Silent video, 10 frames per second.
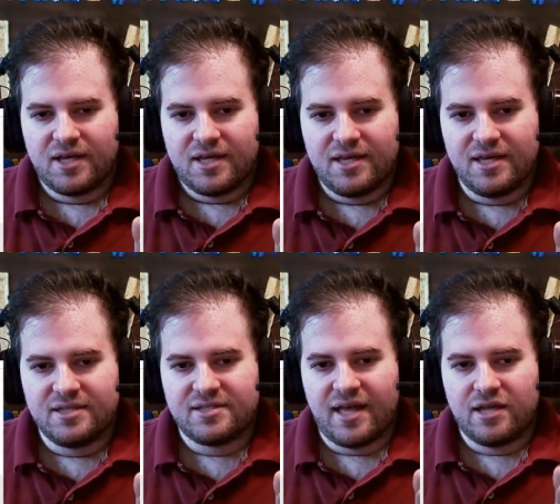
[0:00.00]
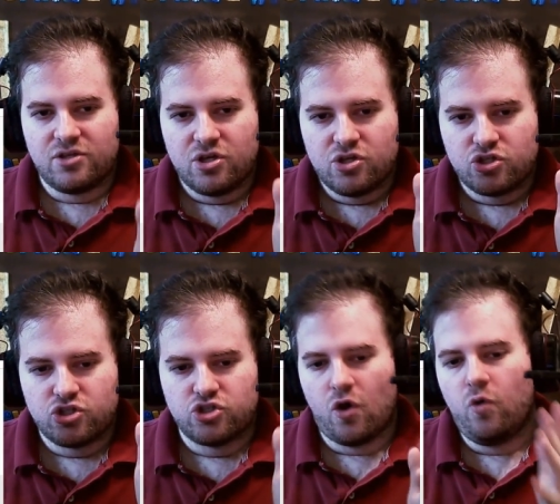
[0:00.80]
is that
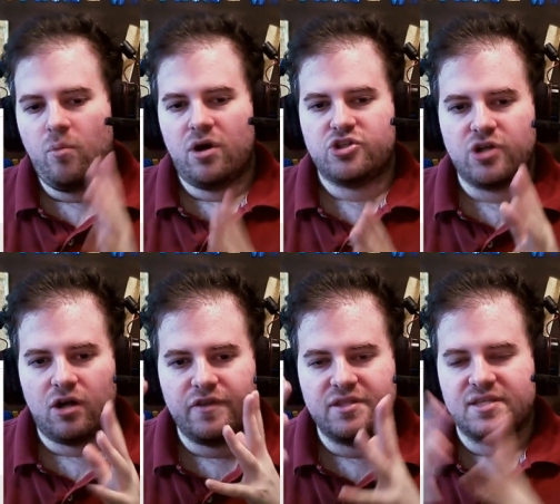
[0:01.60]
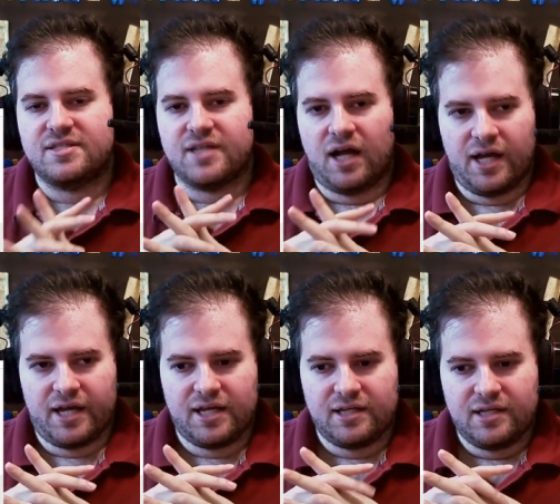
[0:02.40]
so much of the
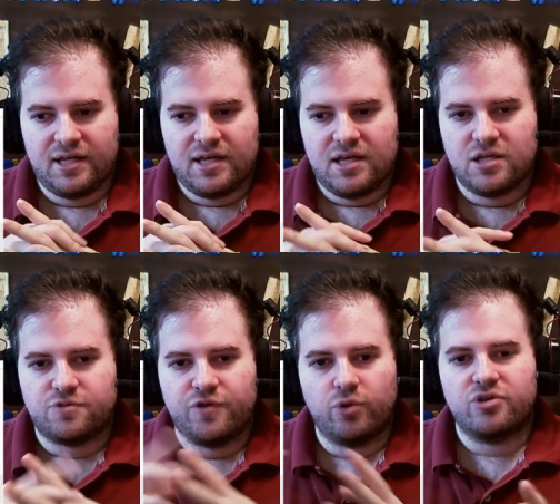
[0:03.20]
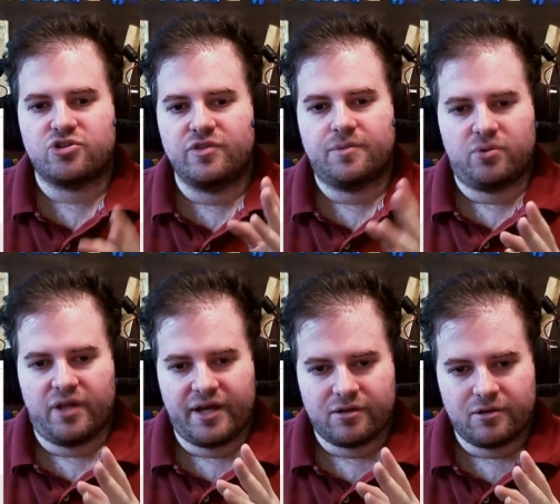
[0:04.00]
design is focused on the
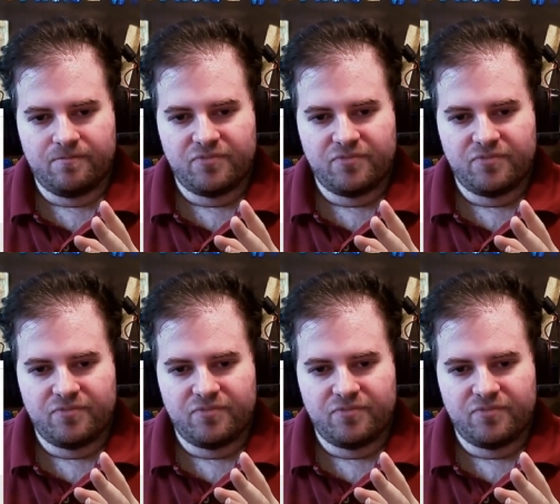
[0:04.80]
player